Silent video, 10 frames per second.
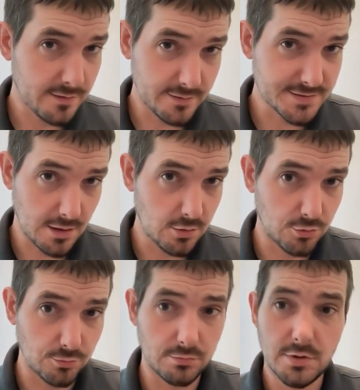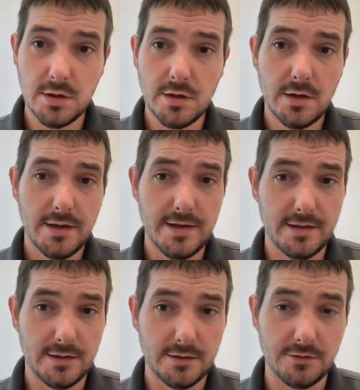this home
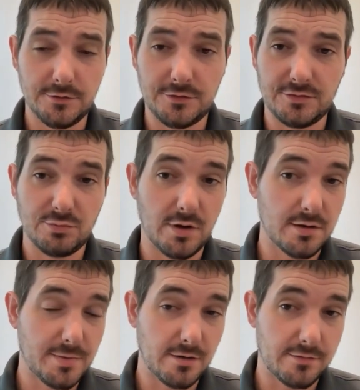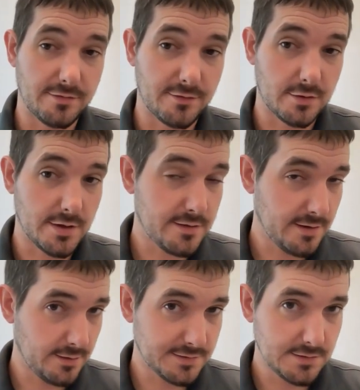is what, about
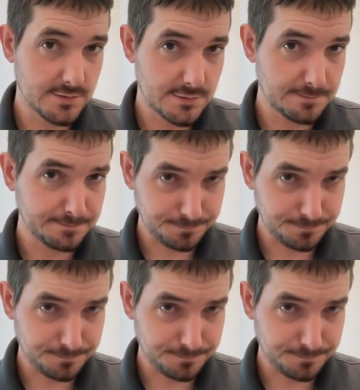30,000,